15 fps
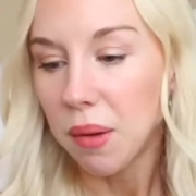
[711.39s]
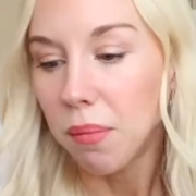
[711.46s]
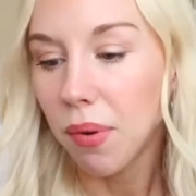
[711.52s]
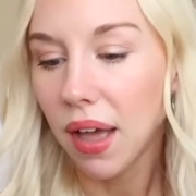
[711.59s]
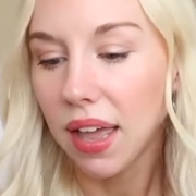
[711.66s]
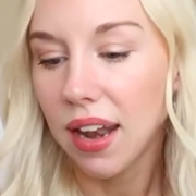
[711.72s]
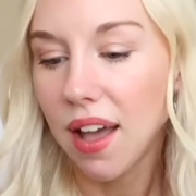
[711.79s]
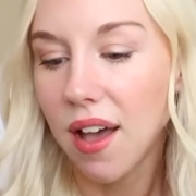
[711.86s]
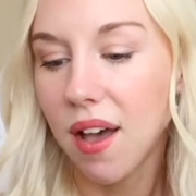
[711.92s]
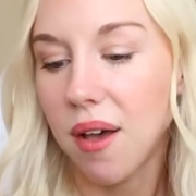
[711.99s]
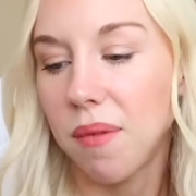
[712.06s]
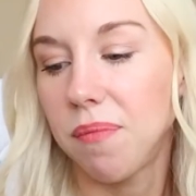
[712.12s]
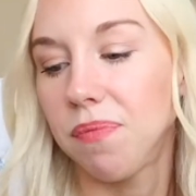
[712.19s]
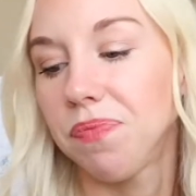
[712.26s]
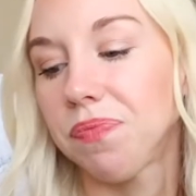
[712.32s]
But
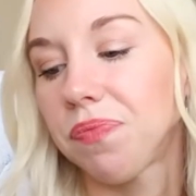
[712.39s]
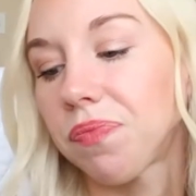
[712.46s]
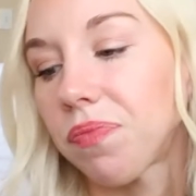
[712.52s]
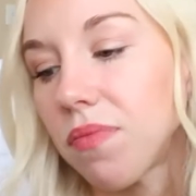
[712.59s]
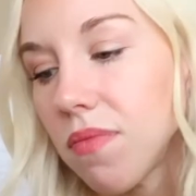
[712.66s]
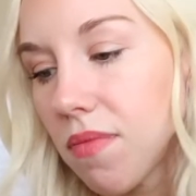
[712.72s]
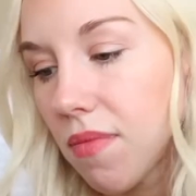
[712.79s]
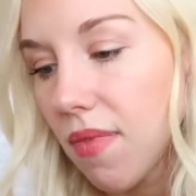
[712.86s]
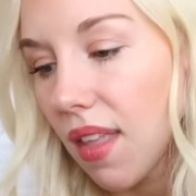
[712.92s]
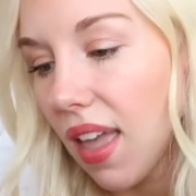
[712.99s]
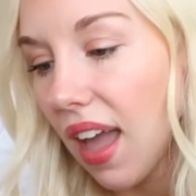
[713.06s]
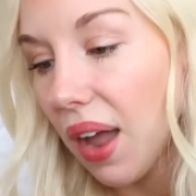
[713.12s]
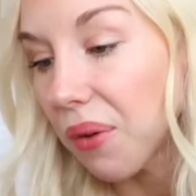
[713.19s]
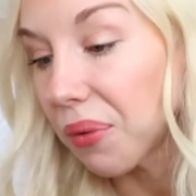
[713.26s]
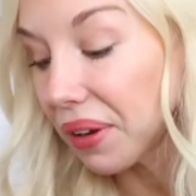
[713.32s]
um,
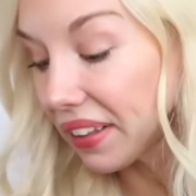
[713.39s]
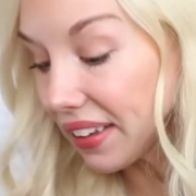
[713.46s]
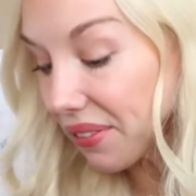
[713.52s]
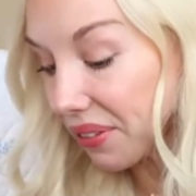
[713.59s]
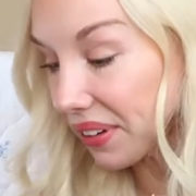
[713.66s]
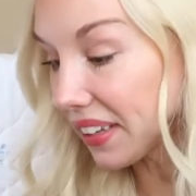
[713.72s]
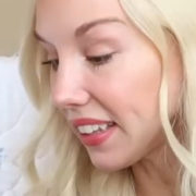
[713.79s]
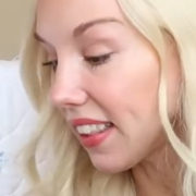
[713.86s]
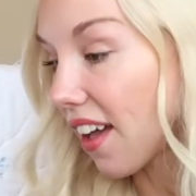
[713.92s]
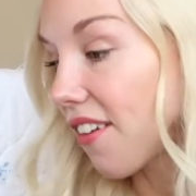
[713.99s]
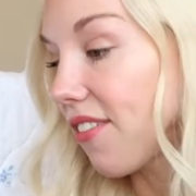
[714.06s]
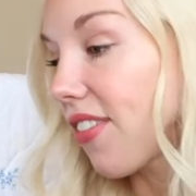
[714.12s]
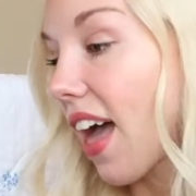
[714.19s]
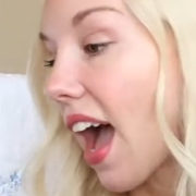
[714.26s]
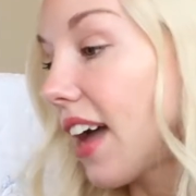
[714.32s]
I really, really
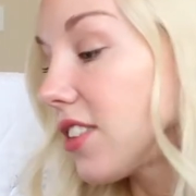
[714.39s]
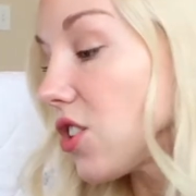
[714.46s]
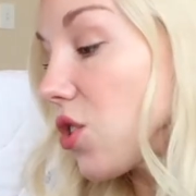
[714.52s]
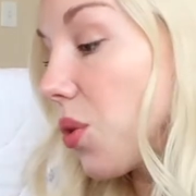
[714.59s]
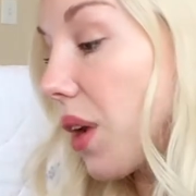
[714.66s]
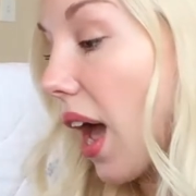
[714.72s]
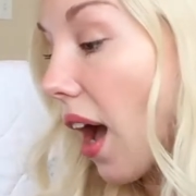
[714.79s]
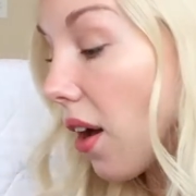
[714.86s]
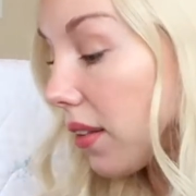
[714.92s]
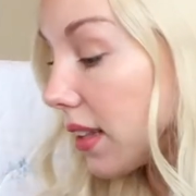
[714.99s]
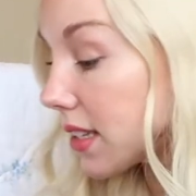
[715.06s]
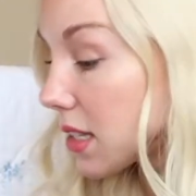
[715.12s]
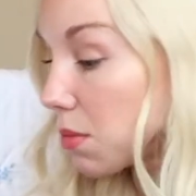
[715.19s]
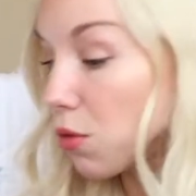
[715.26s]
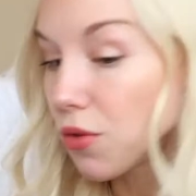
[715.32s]
love that. So now
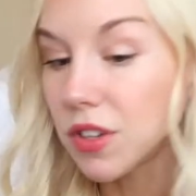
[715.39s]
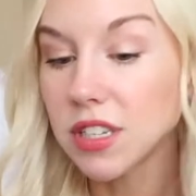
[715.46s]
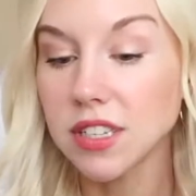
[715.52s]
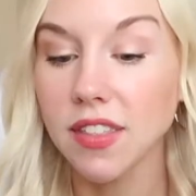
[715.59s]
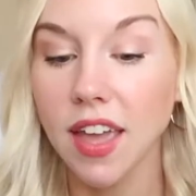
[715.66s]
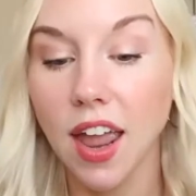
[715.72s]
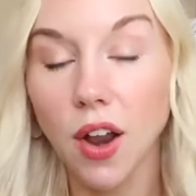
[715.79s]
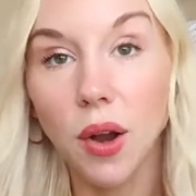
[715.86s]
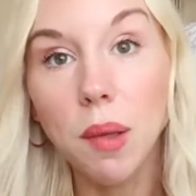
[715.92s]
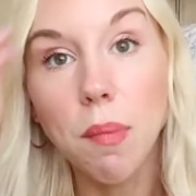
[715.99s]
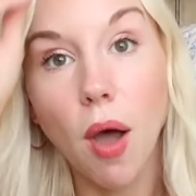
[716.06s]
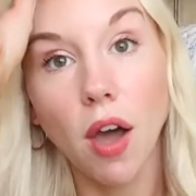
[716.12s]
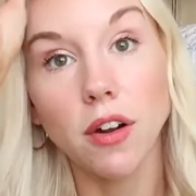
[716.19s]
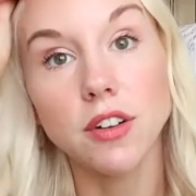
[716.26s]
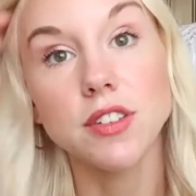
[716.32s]
let's move into the Harry
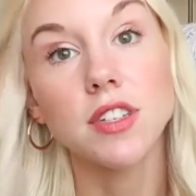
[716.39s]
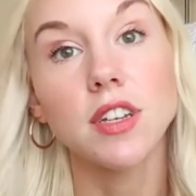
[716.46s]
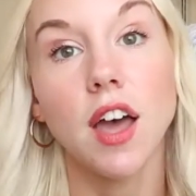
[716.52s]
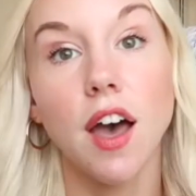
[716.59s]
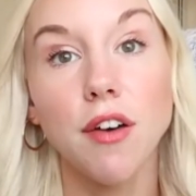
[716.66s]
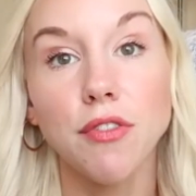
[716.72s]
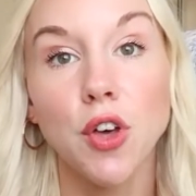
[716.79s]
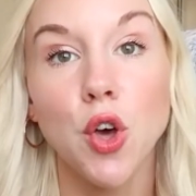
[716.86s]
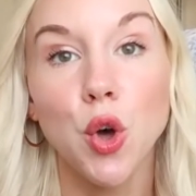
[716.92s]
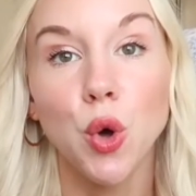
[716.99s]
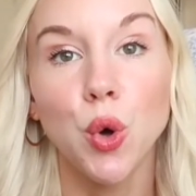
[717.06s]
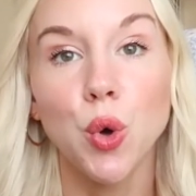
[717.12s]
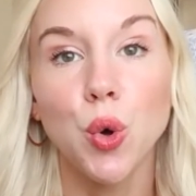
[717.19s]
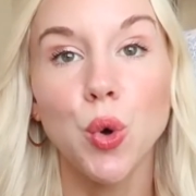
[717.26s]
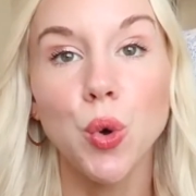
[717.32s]
Potter stuff.
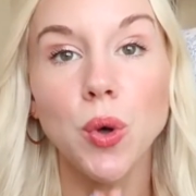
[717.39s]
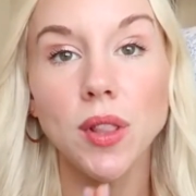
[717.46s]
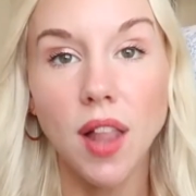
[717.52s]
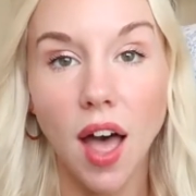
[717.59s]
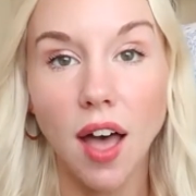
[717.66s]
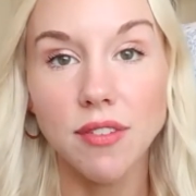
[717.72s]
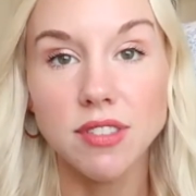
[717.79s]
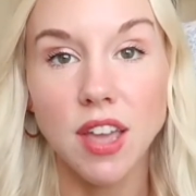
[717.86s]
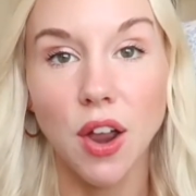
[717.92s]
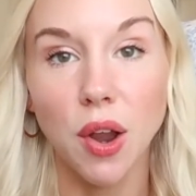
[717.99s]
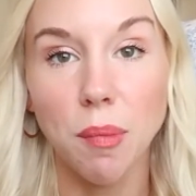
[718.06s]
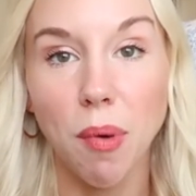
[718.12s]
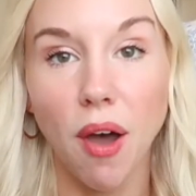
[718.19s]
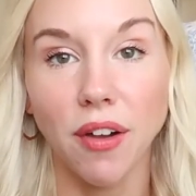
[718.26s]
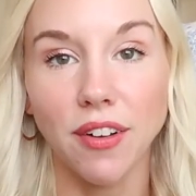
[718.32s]
Who loves
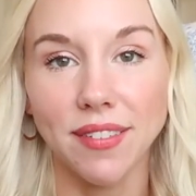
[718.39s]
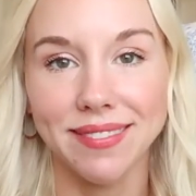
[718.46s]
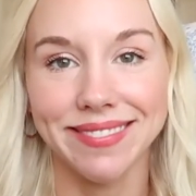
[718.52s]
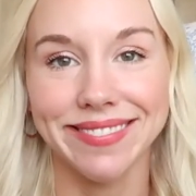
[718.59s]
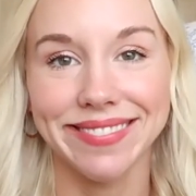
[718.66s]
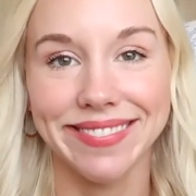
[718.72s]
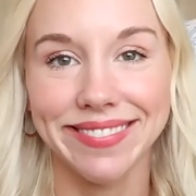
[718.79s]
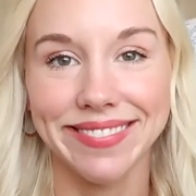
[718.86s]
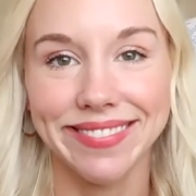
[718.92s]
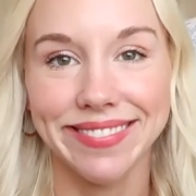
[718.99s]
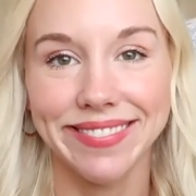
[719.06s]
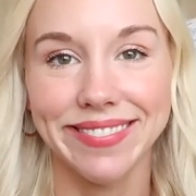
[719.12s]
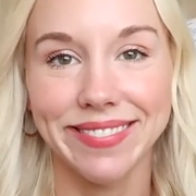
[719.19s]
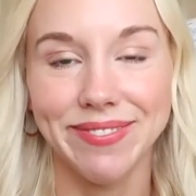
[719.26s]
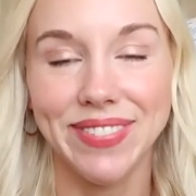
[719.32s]
Harry Potter?
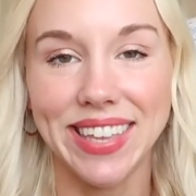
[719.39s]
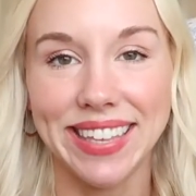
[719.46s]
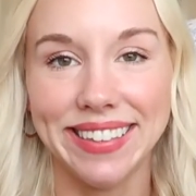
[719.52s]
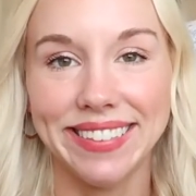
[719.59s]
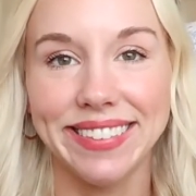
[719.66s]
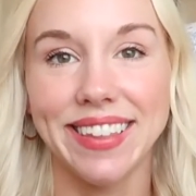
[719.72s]
Me.